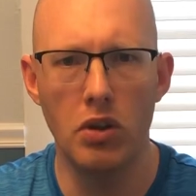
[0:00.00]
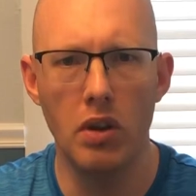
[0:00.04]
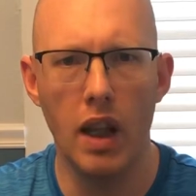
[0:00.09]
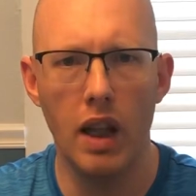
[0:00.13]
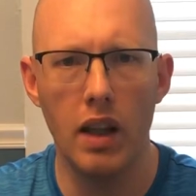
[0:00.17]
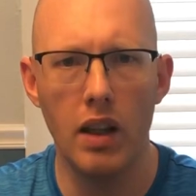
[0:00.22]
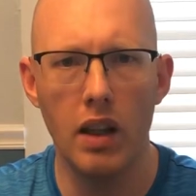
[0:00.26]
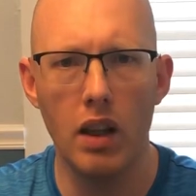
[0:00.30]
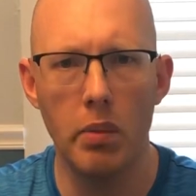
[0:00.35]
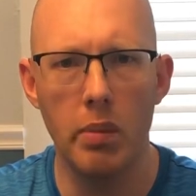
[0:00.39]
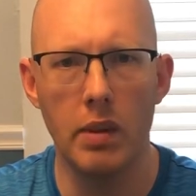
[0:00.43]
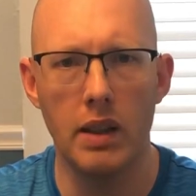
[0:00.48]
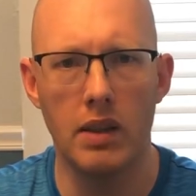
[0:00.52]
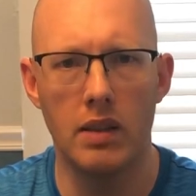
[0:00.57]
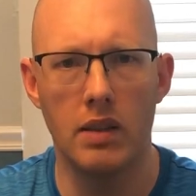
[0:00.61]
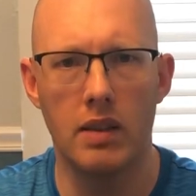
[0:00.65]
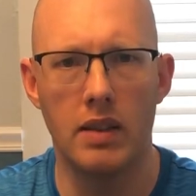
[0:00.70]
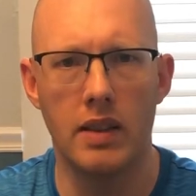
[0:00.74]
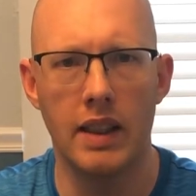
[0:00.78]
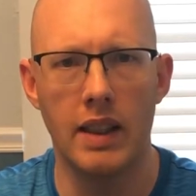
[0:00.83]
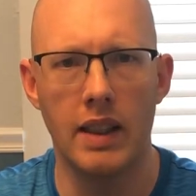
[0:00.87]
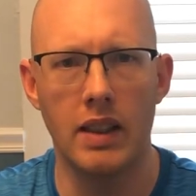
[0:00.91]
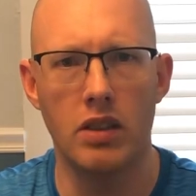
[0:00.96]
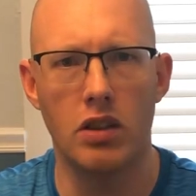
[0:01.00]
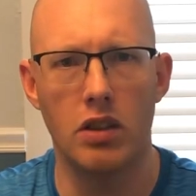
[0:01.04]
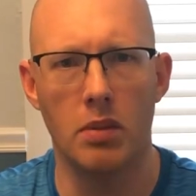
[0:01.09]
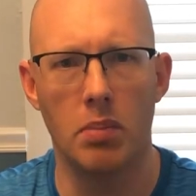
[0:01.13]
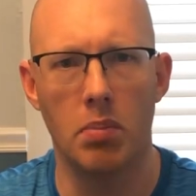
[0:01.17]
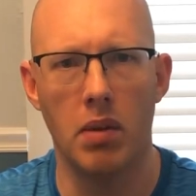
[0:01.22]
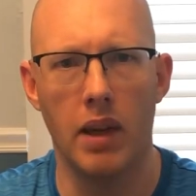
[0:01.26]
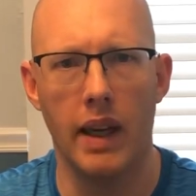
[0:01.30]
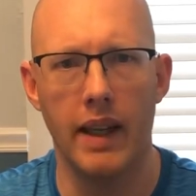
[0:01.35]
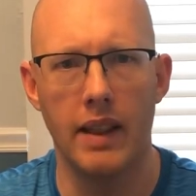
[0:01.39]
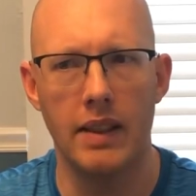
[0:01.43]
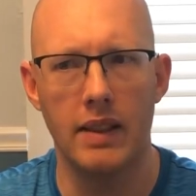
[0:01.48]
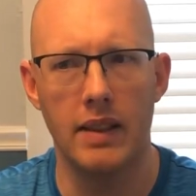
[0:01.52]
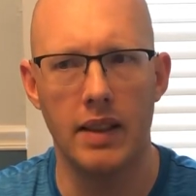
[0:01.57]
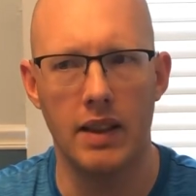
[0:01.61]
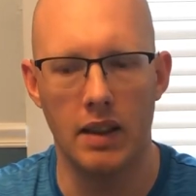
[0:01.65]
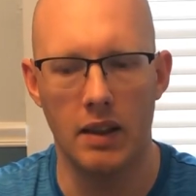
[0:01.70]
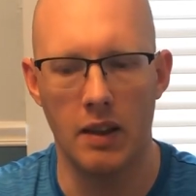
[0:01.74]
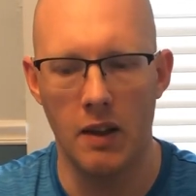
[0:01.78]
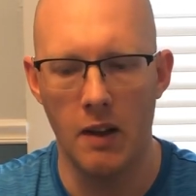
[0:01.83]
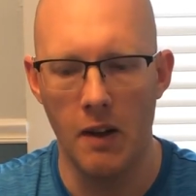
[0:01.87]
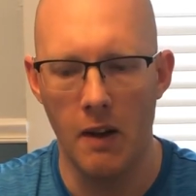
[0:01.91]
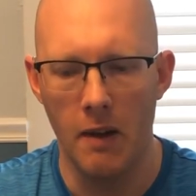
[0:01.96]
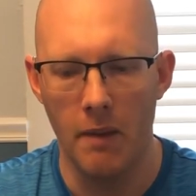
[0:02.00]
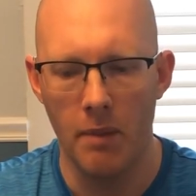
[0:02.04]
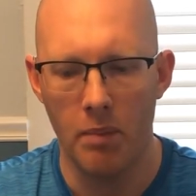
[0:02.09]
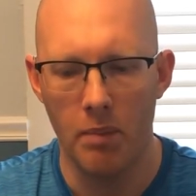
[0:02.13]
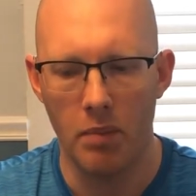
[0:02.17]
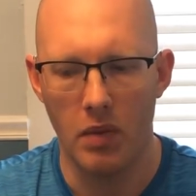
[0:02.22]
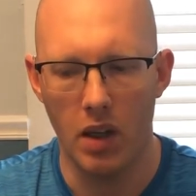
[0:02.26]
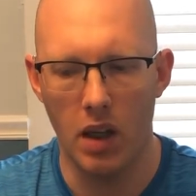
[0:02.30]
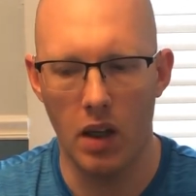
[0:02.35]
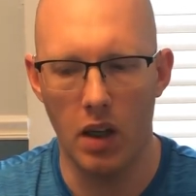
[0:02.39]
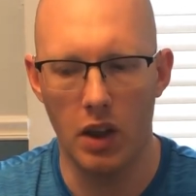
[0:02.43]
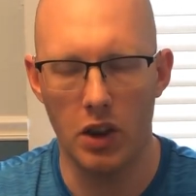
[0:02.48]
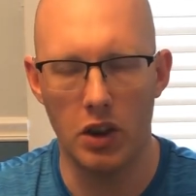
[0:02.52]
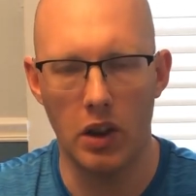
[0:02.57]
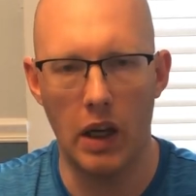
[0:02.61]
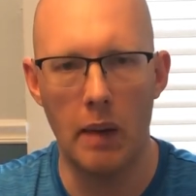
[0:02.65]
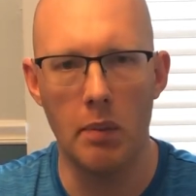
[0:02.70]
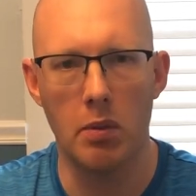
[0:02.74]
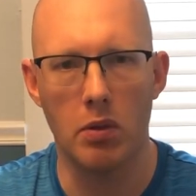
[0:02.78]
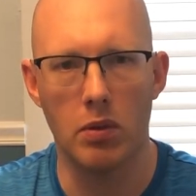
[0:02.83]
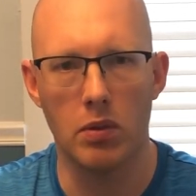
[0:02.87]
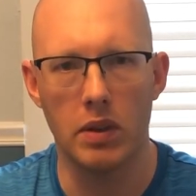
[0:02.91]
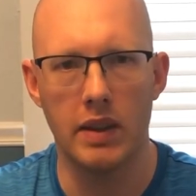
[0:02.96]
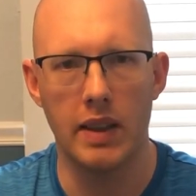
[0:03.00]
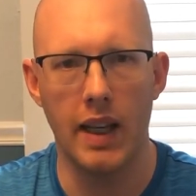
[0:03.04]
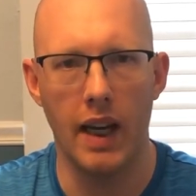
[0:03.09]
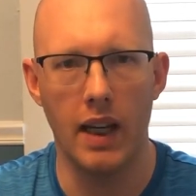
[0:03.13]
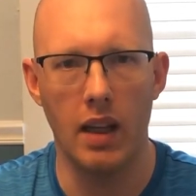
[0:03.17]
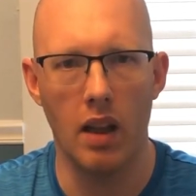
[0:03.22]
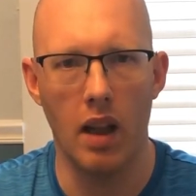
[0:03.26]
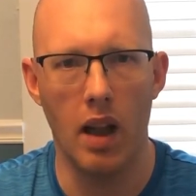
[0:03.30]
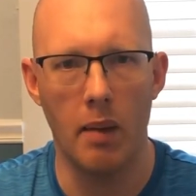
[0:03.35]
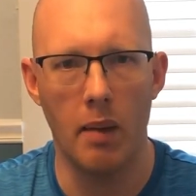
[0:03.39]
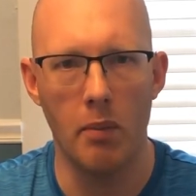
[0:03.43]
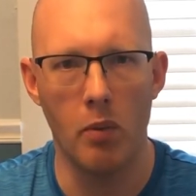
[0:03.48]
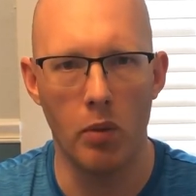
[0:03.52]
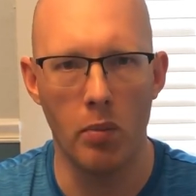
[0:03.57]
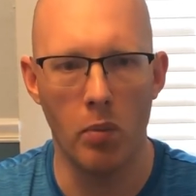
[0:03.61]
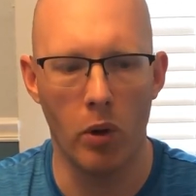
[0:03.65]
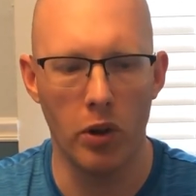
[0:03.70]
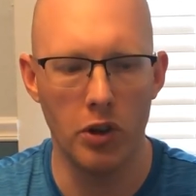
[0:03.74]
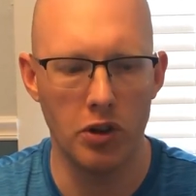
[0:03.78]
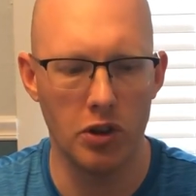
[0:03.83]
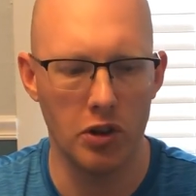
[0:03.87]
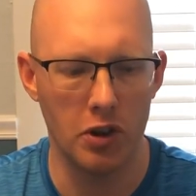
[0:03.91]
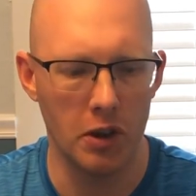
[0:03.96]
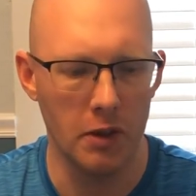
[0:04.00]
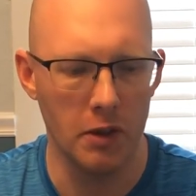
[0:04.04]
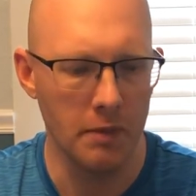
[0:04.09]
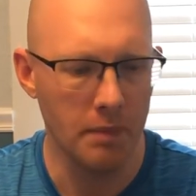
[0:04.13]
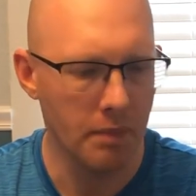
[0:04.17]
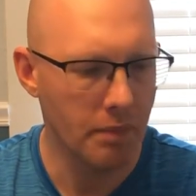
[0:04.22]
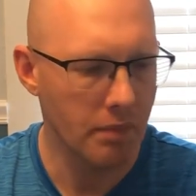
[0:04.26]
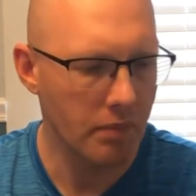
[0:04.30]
that little bit denser planting, you're able to retain a lot more moisture.